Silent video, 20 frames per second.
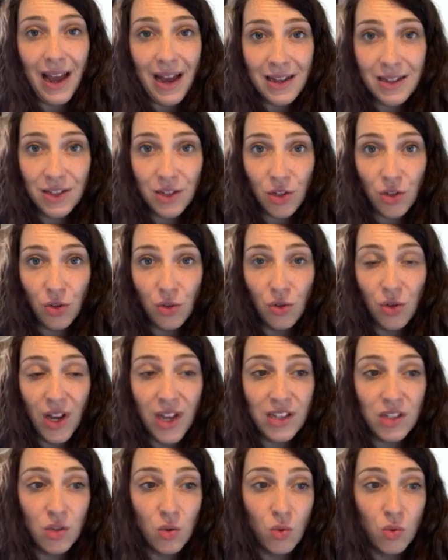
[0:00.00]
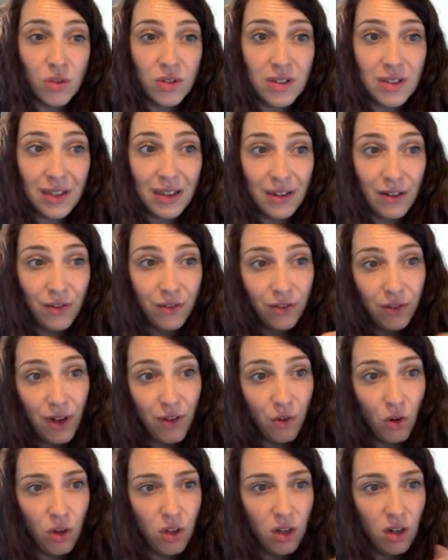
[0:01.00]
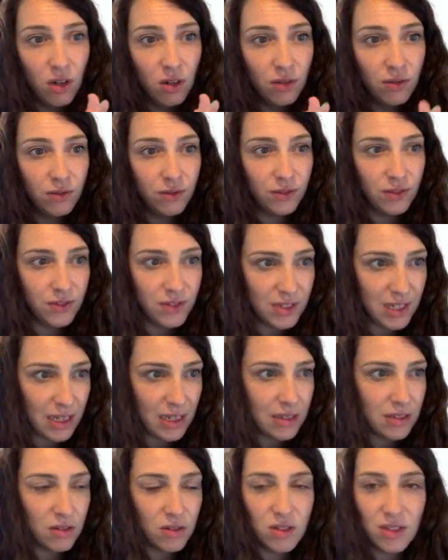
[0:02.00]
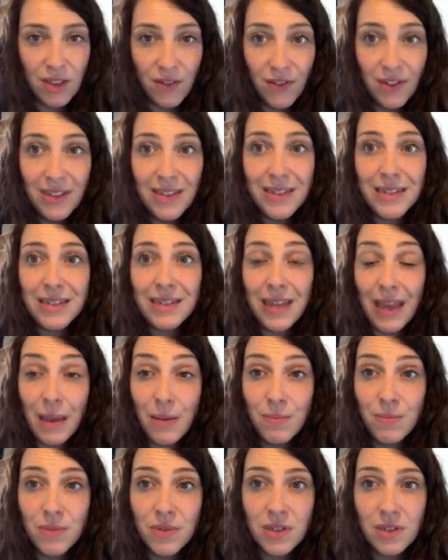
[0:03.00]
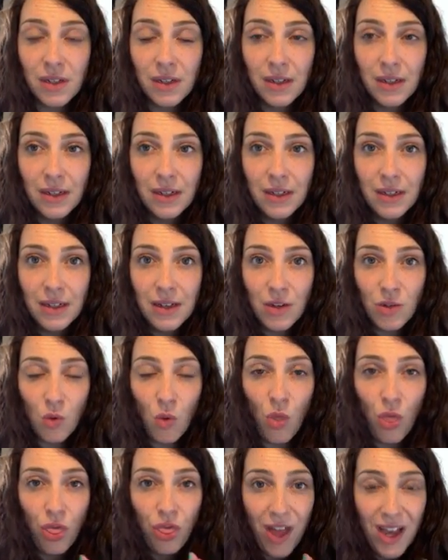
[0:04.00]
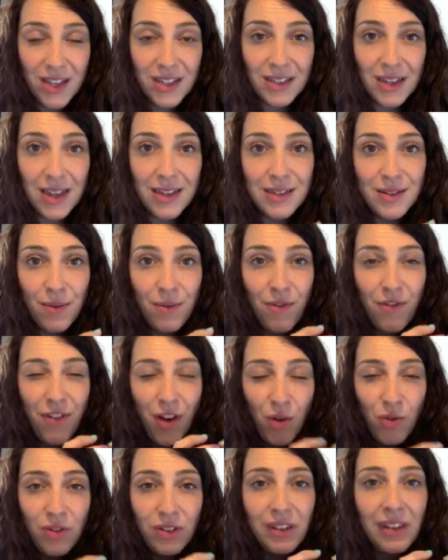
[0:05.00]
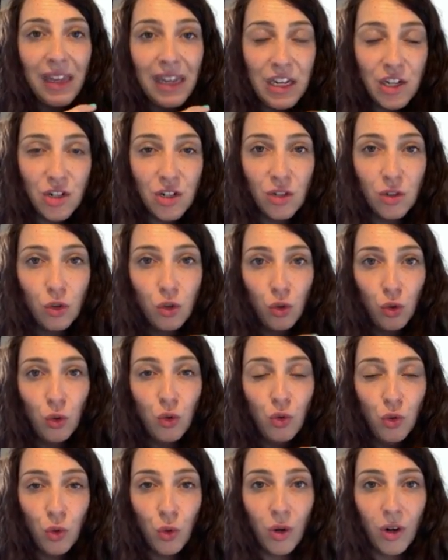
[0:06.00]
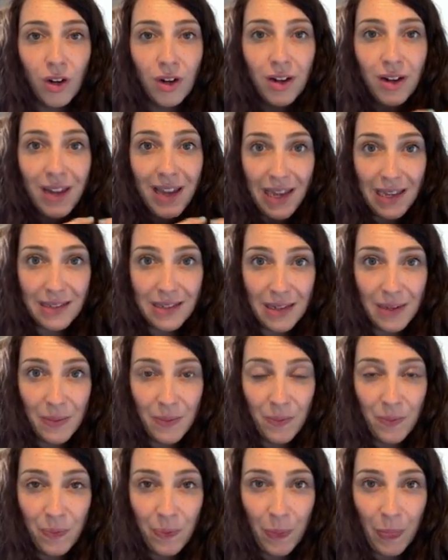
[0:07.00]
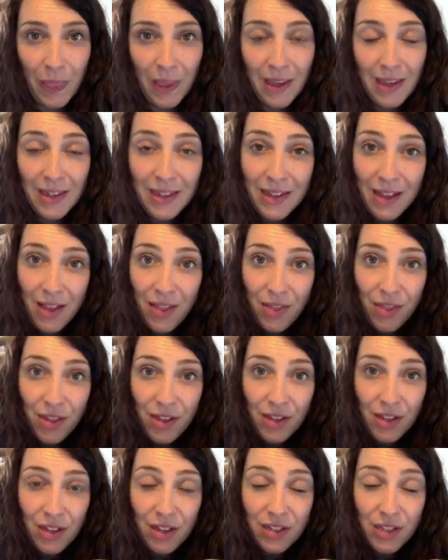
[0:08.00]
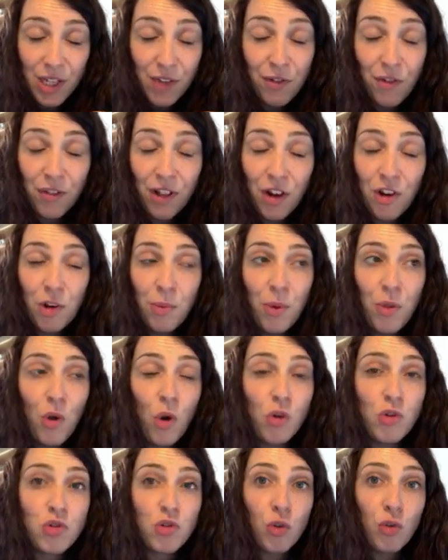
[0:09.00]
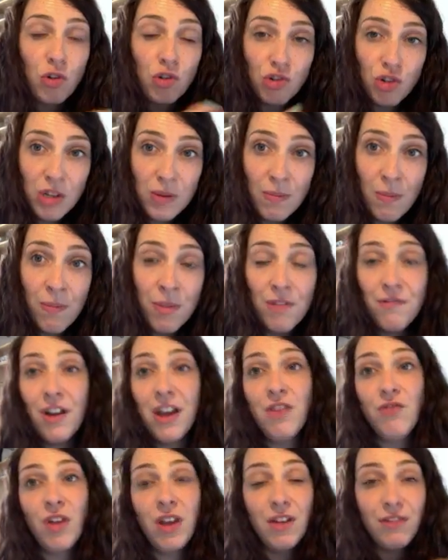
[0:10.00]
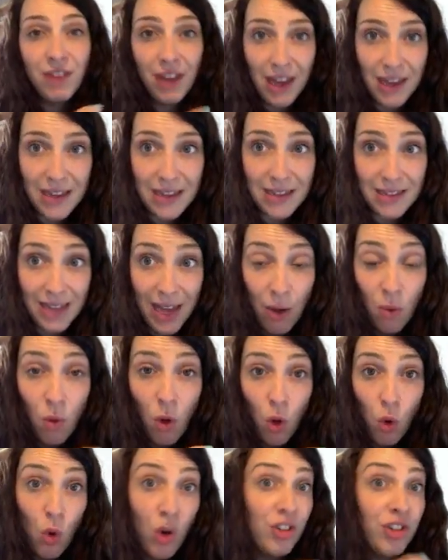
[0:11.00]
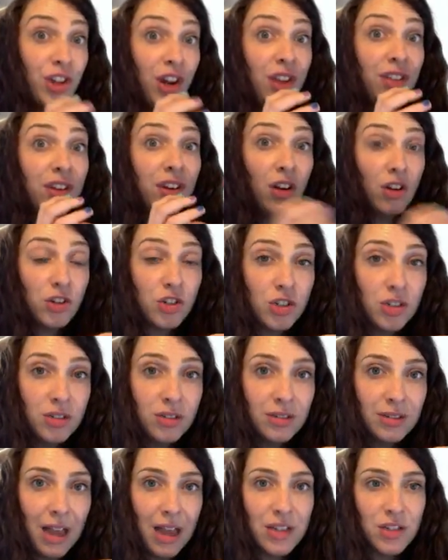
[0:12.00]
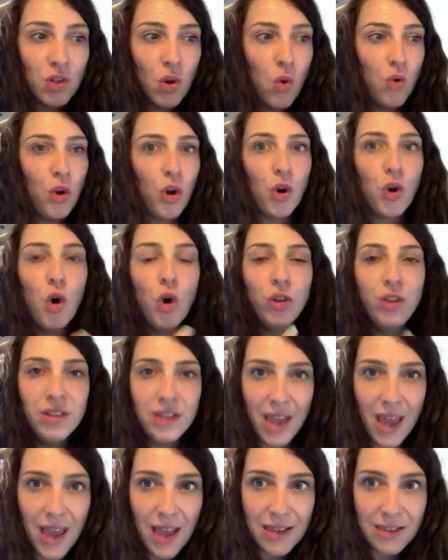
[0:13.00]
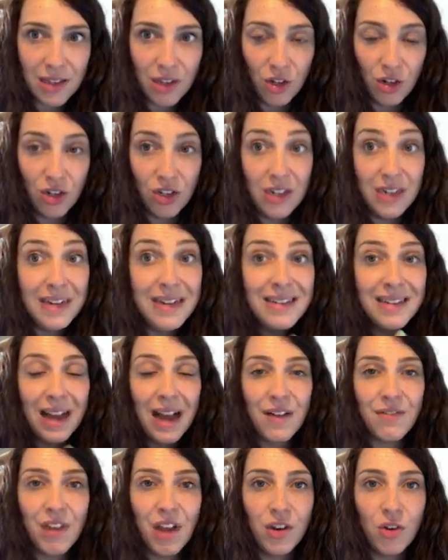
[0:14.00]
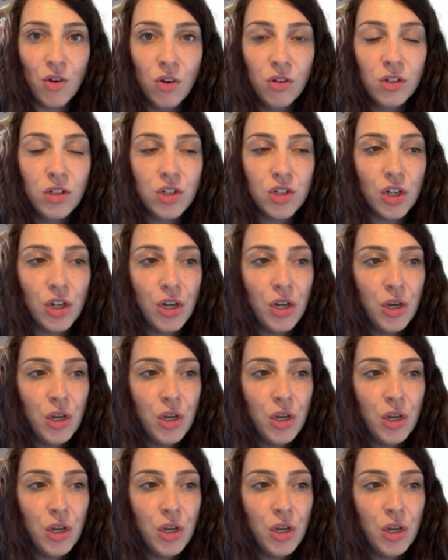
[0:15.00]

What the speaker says: ask you is those kind of, I've got here 6 or 7 stems. So this is the foundation to your essay. The stuff I've learned about the onslaught regime, divine right of kings, that will all go into your introduction. That's all your context and you need to have that knowledge.